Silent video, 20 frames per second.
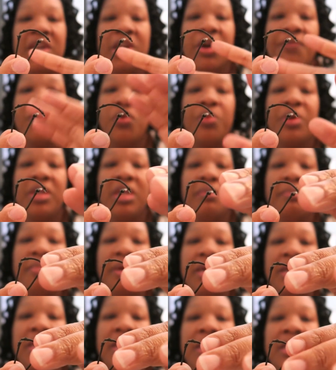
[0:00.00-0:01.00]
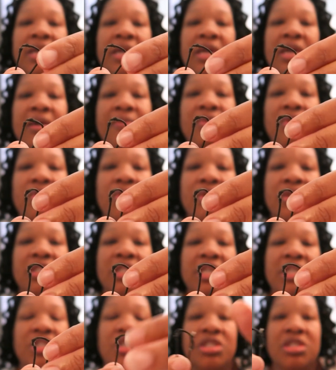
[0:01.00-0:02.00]
careful with it, but of course
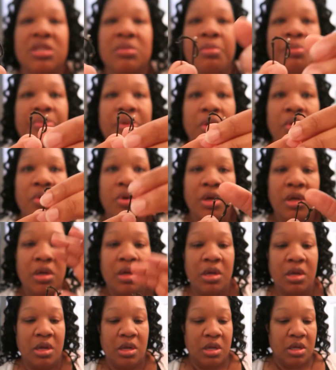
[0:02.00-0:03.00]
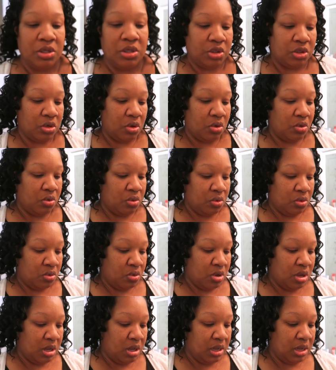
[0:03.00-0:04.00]
it just broke.
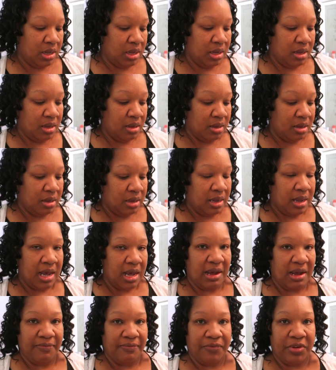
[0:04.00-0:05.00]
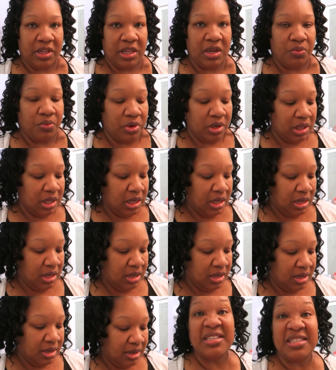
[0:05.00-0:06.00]
So I'm feeling really
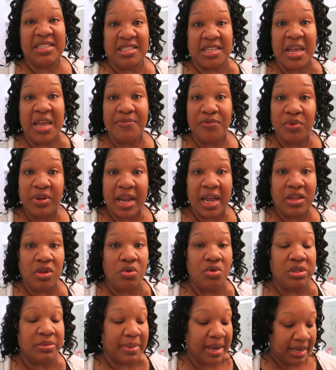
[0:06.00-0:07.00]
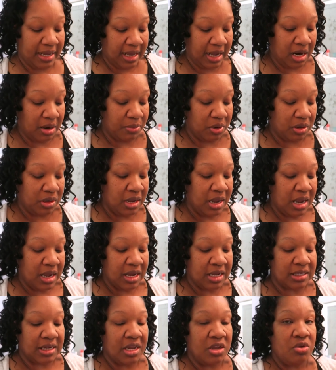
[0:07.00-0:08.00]
unsafe when I use my camera,
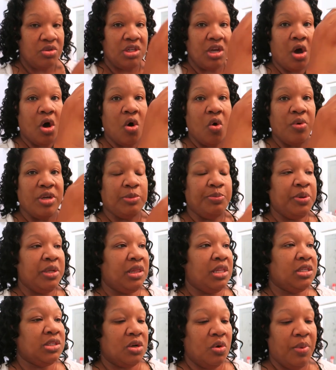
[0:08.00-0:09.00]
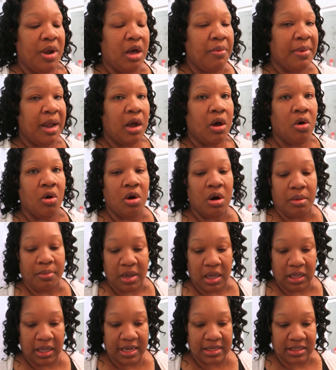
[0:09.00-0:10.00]
because I usually always put this around my arm
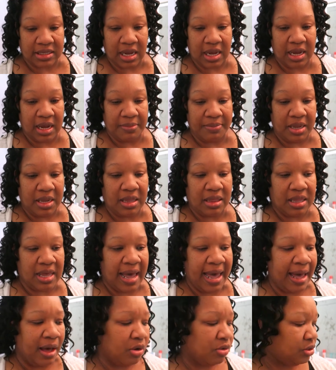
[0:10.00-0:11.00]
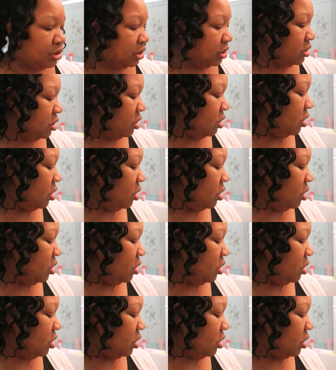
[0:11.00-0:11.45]
unless I'm in the house